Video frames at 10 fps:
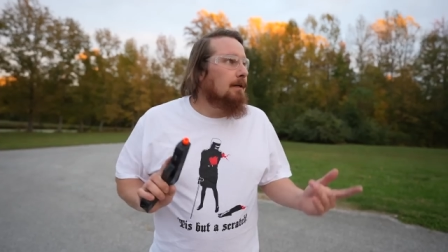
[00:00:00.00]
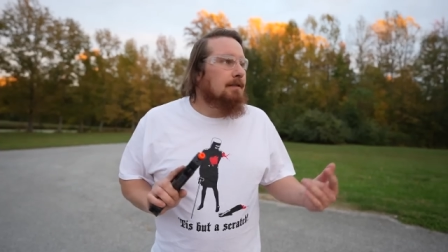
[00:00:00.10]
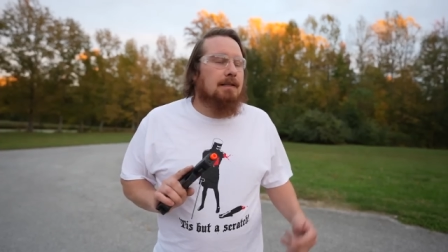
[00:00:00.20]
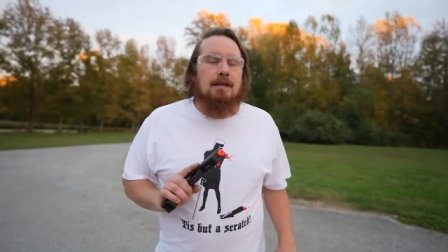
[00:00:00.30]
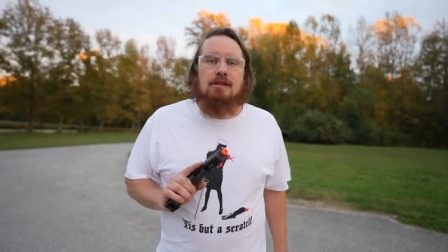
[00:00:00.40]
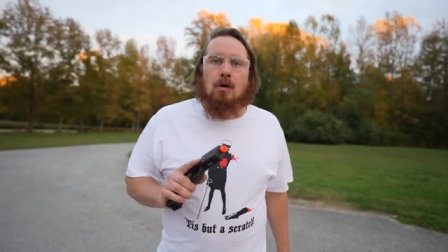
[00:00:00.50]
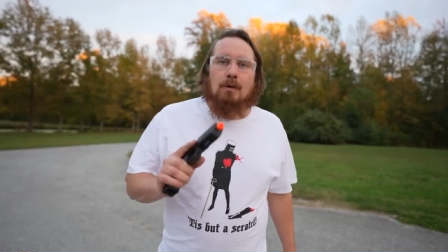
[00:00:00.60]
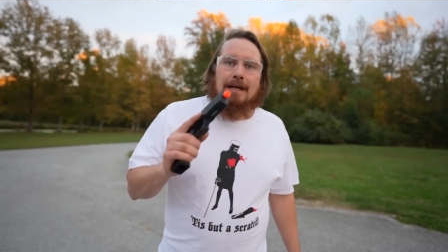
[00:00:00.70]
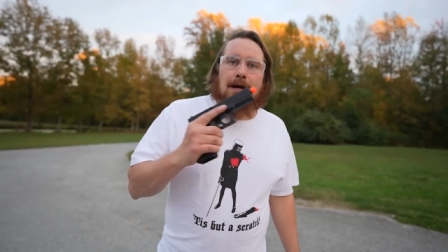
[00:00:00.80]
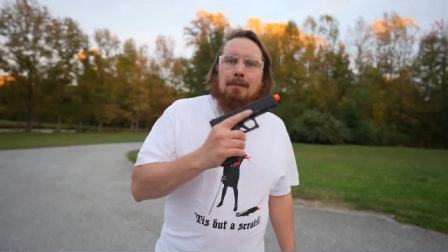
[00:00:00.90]
Sun's
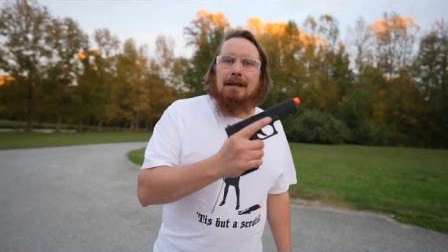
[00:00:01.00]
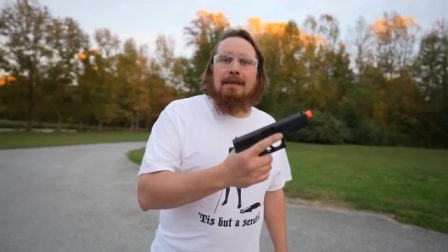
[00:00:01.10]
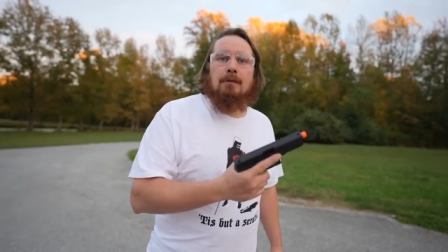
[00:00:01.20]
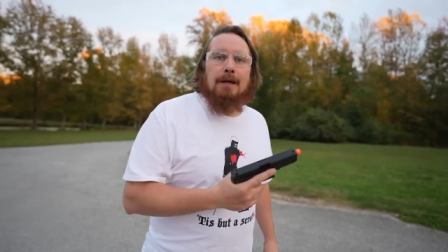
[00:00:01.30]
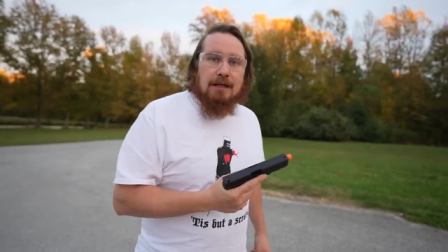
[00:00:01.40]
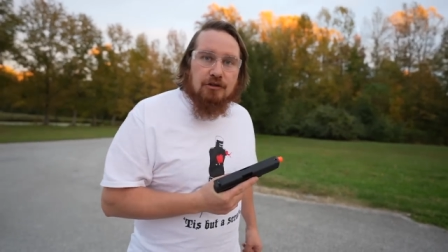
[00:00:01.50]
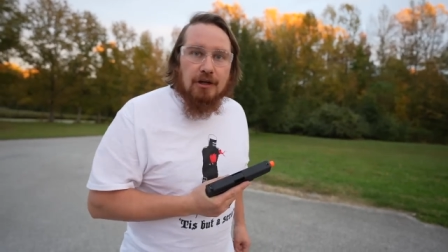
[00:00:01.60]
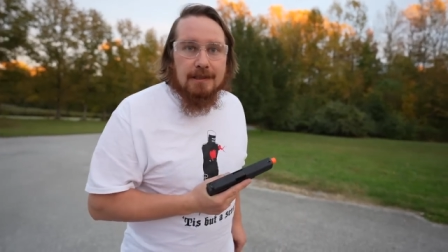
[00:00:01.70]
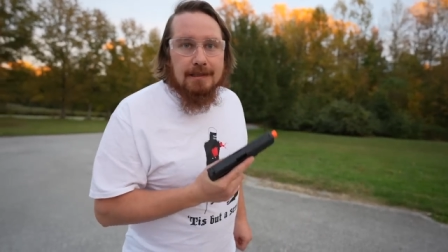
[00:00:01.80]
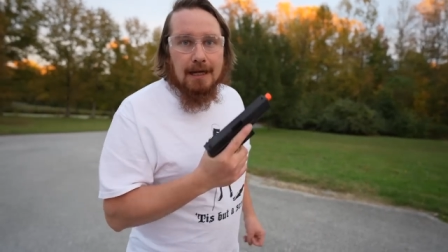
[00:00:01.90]
going down, but I think we got
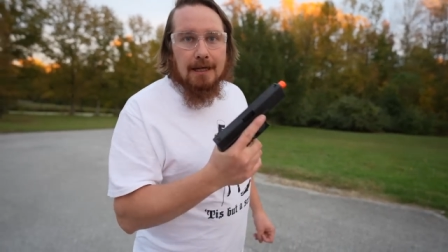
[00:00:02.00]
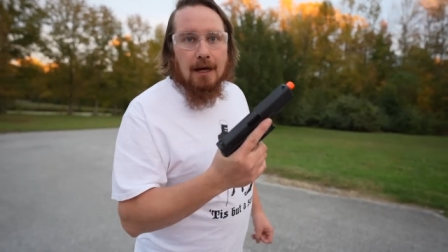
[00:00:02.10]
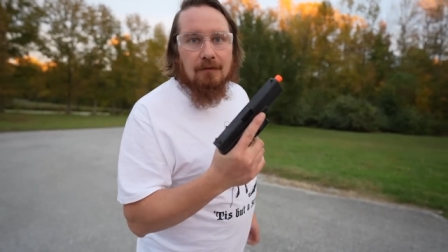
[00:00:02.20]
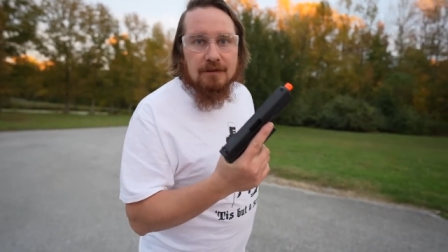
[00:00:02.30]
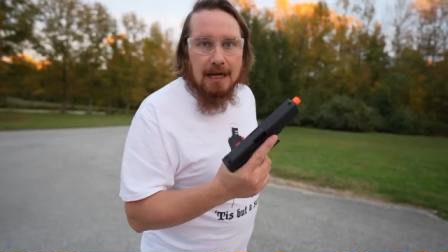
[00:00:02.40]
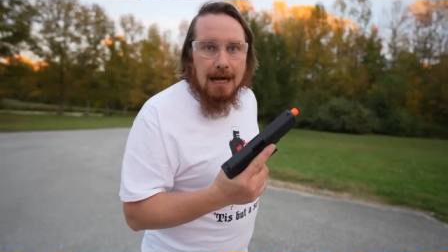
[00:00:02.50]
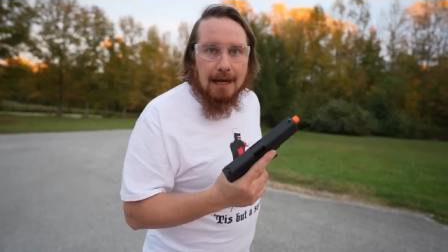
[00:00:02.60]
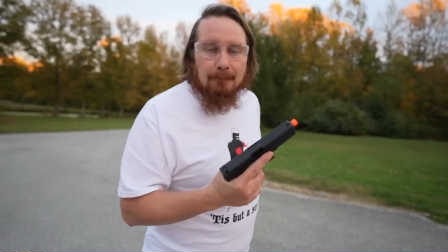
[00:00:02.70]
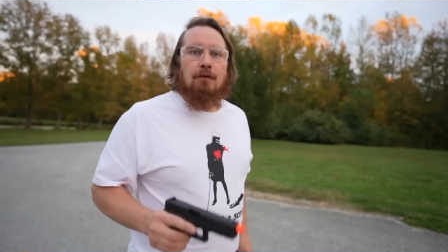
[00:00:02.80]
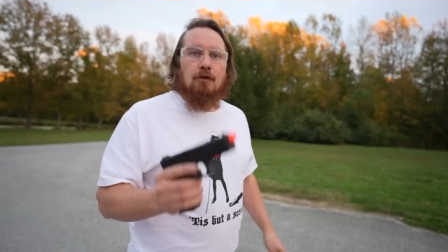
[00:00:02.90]
just enough
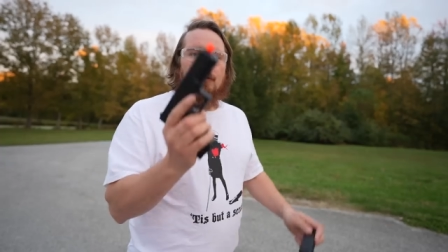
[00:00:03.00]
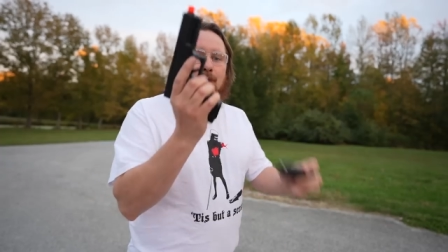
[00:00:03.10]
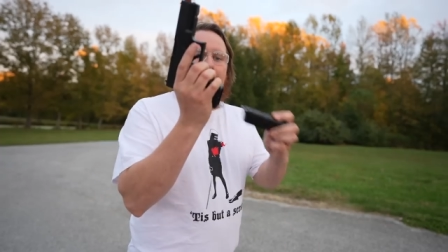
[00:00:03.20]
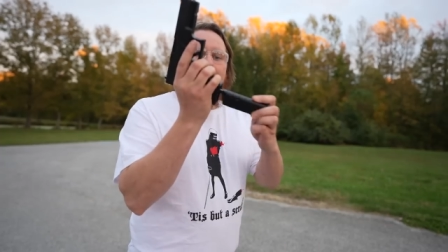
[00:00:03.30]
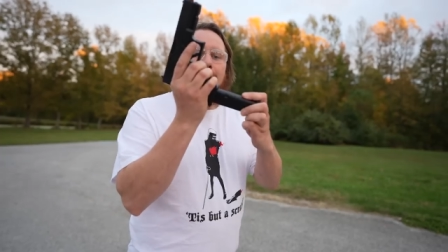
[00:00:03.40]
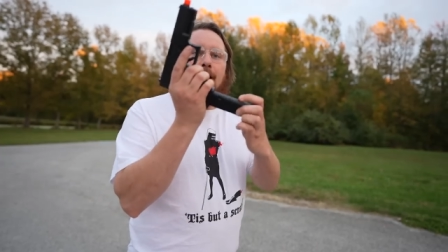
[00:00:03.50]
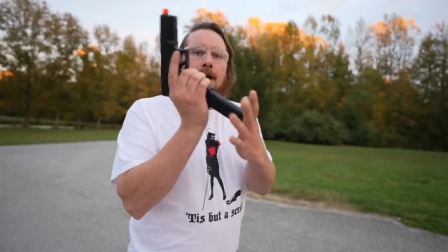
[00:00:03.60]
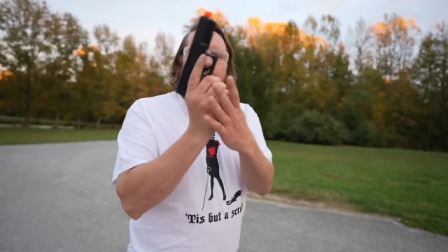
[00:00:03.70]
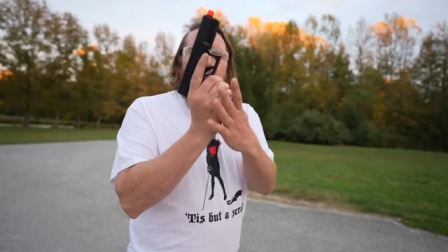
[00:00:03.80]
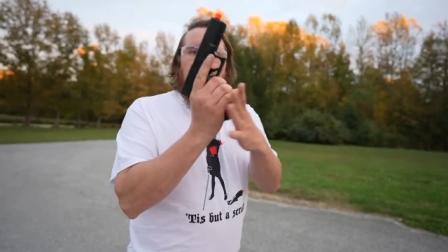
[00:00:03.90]
time. First, we gotta
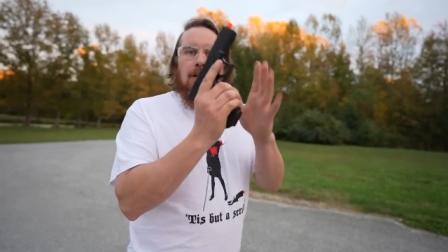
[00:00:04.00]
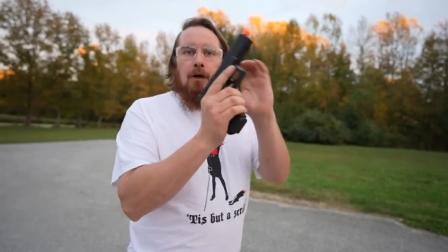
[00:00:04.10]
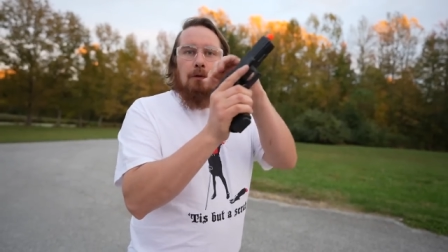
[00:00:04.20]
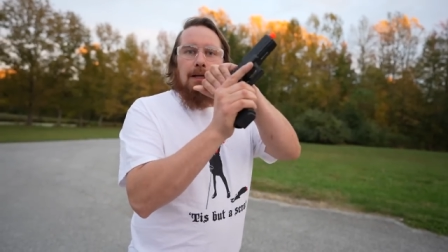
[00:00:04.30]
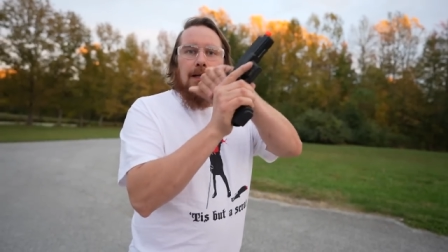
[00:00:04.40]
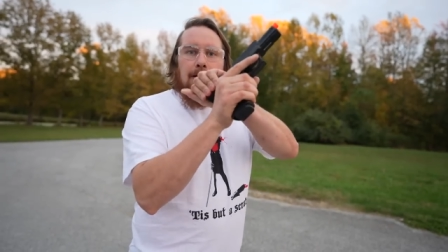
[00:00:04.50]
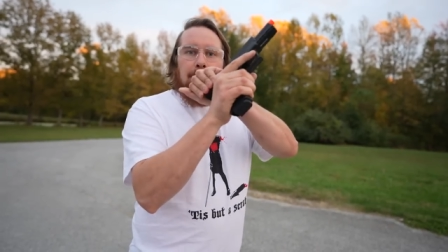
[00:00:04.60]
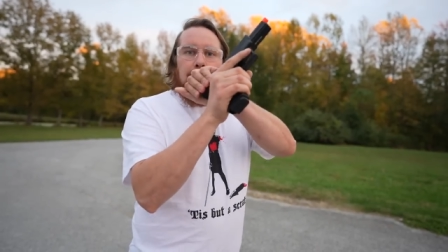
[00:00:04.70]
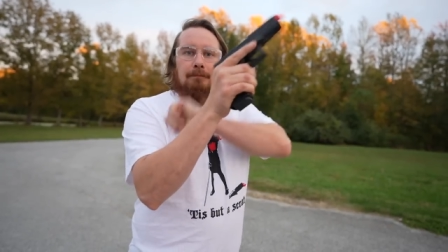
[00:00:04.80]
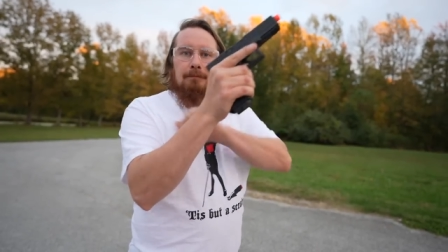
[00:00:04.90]
load it up.
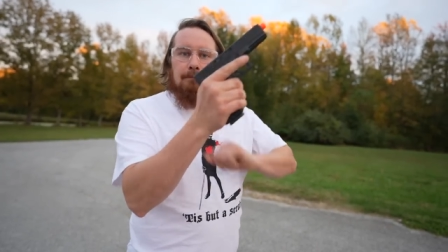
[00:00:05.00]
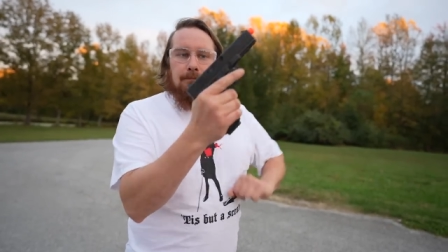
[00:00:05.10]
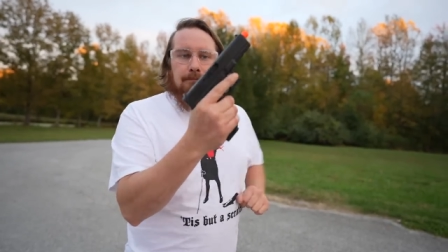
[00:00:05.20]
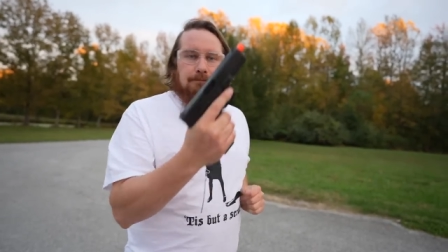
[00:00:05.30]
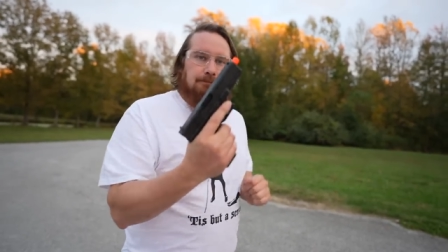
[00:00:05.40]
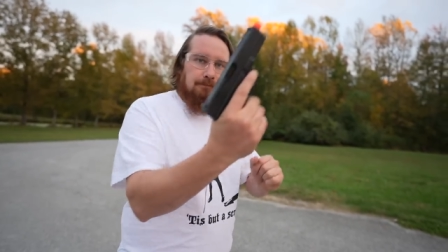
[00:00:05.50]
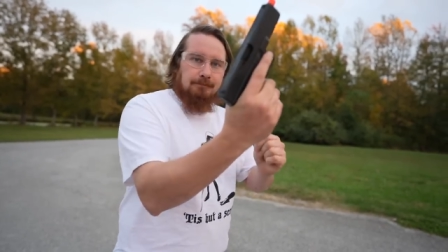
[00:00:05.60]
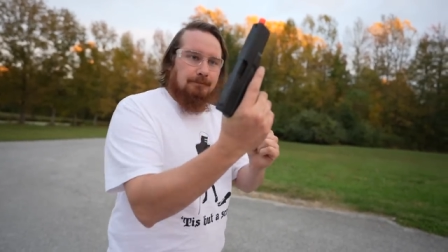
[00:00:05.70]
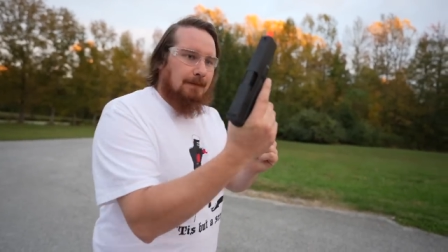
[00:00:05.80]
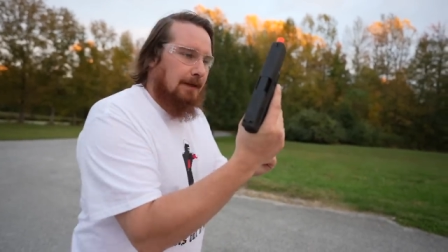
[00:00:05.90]

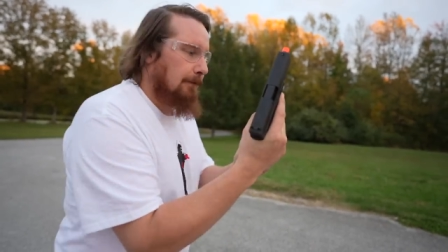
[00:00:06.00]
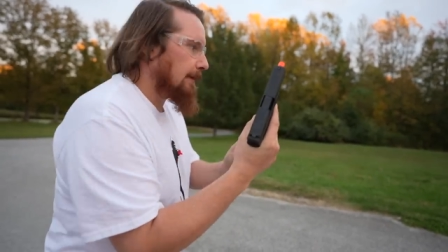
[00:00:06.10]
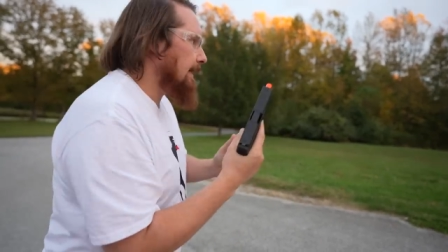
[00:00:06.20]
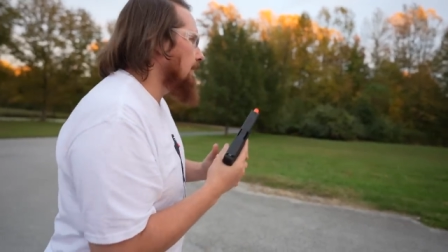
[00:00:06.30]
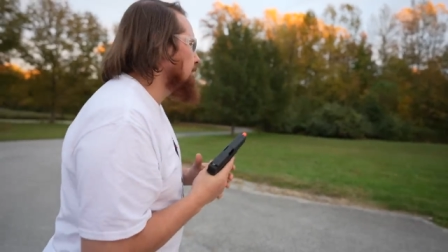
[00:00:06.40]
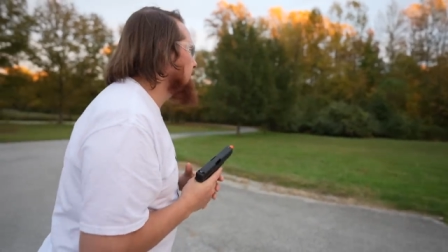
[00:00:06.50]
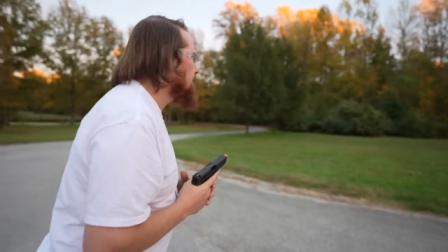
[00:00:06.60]
Here we go.